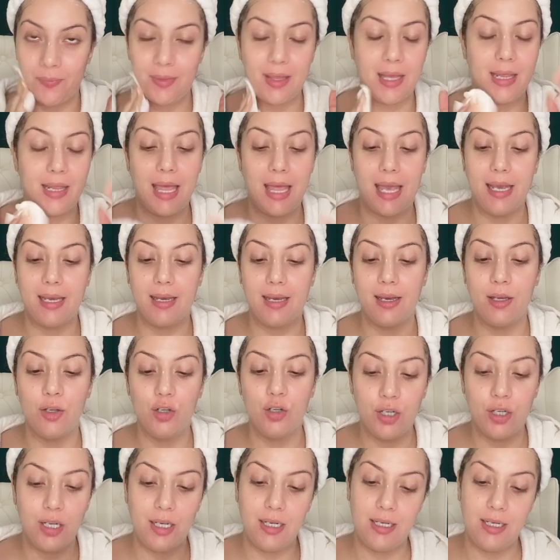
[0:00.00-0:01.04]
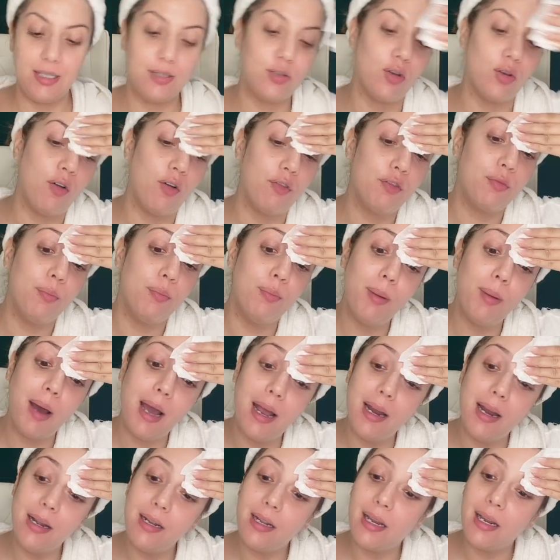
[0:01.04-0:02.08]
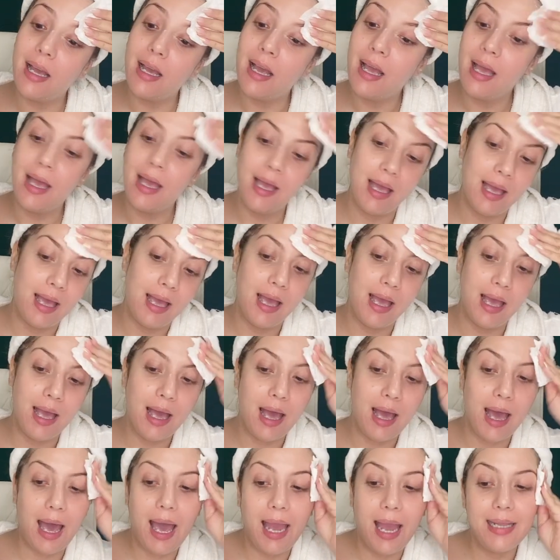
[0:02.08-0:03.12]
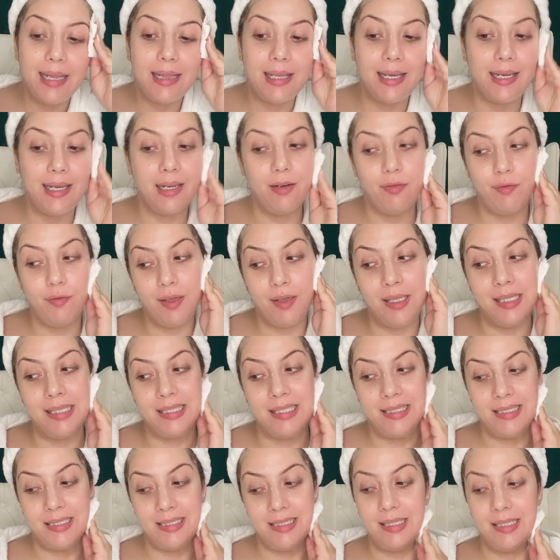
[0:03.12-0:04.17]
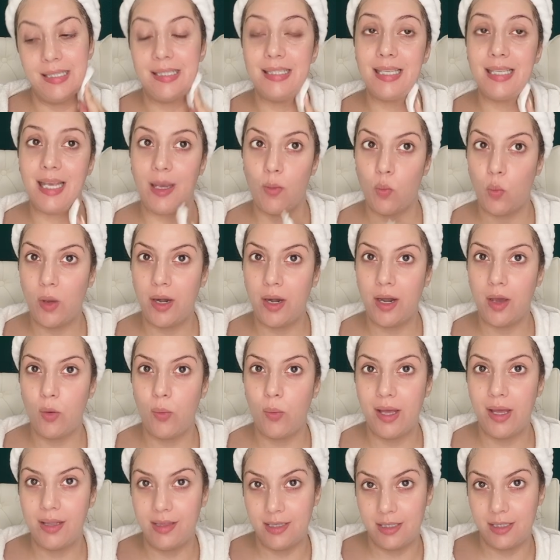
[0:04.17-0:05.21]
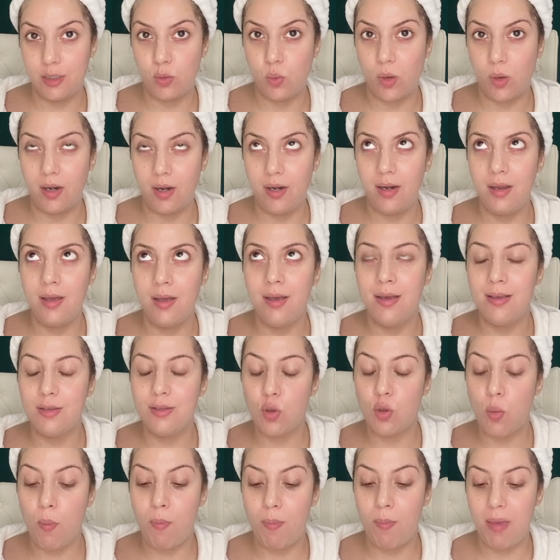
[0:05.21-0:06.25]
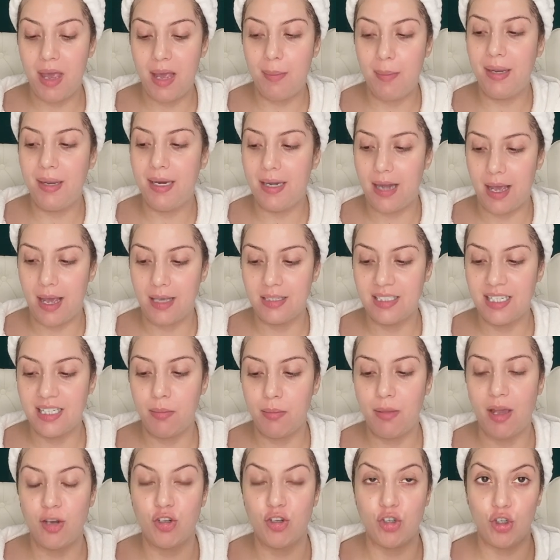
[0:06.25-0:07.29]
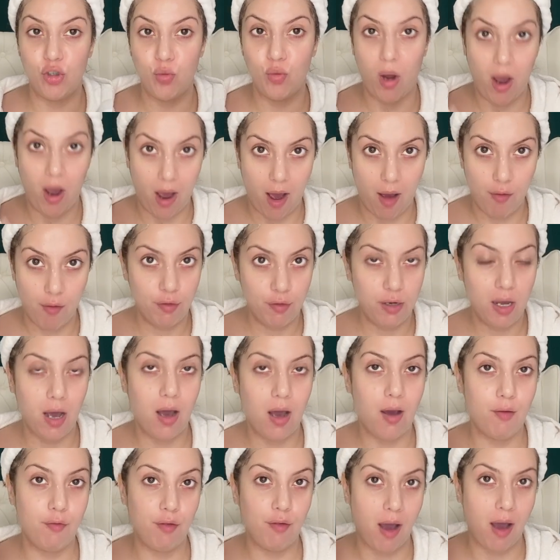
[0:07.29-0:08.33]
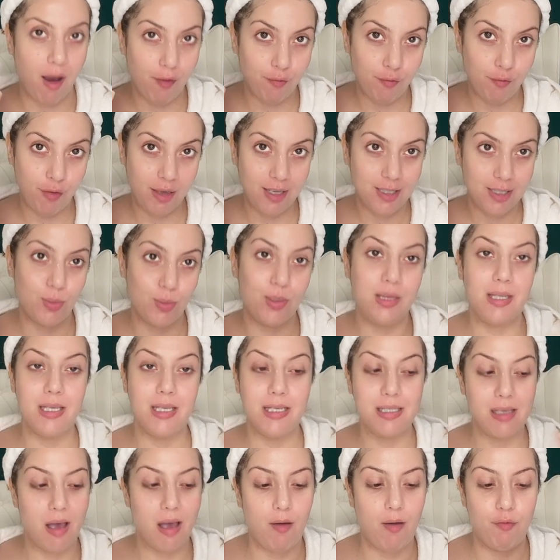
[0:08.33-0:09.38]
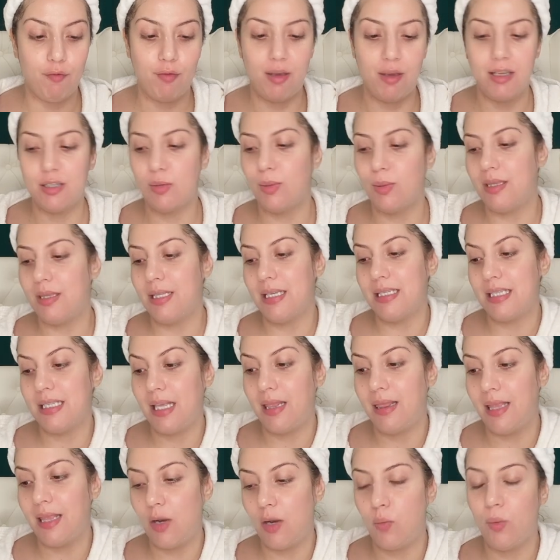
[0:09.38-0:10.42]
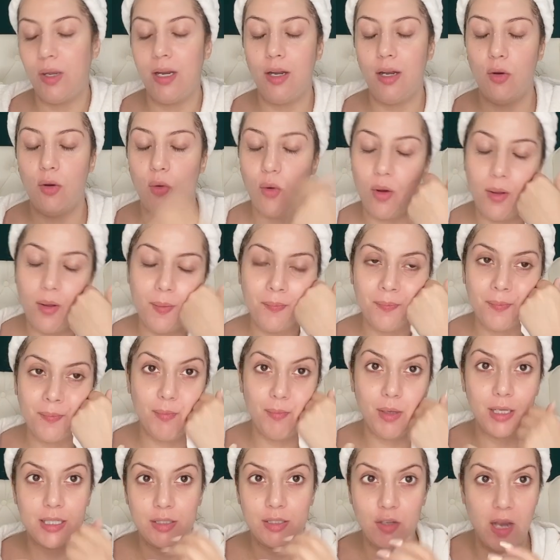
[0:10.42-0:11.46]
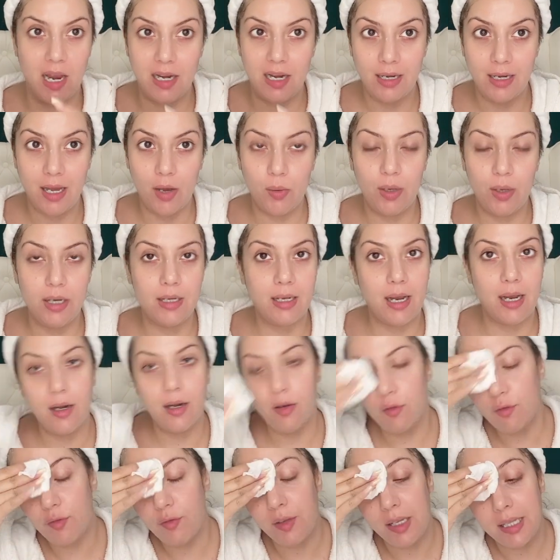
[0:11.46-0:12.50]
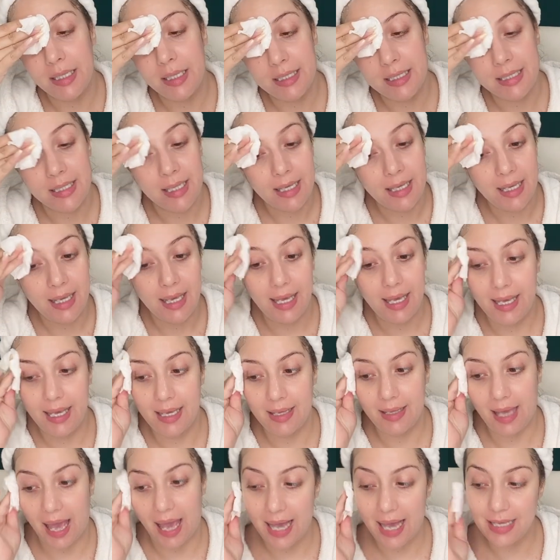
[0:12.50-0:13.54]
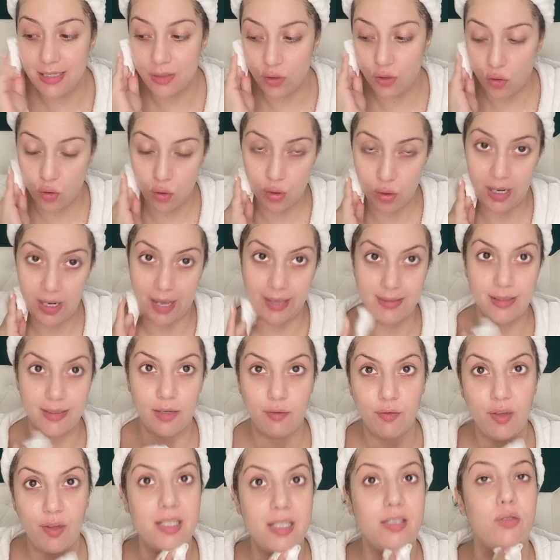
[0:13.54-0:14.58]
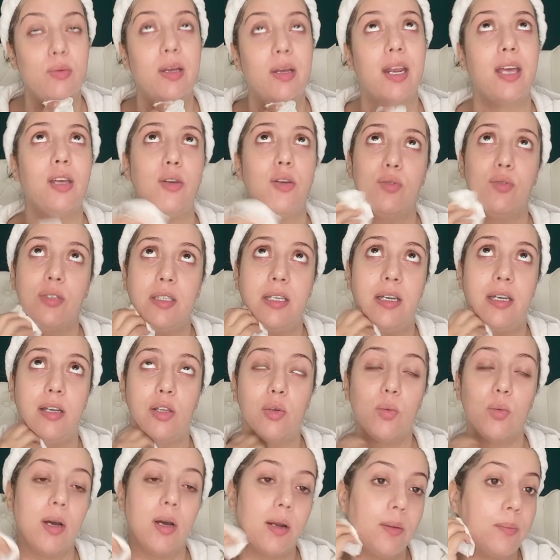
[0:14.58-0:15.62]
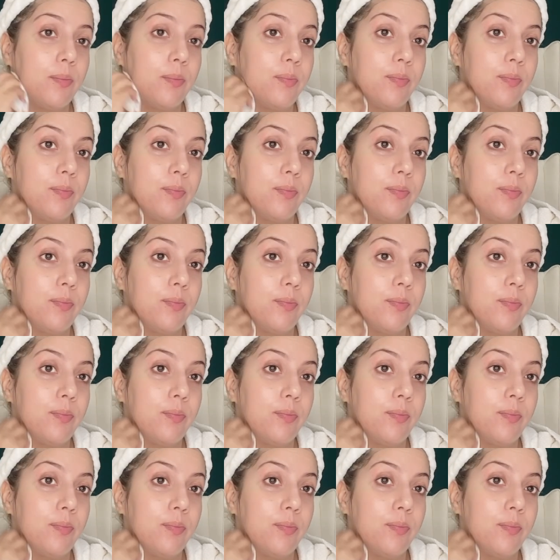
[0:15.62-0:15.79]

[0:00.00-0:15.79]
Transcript: Like, really soft. But I think it feels the same when I wear this one. So maybe next time I should do a half and half, half face with this, half face with this, and then we'll know. Because right now, it kind of feels as good as it feels when I use the other one.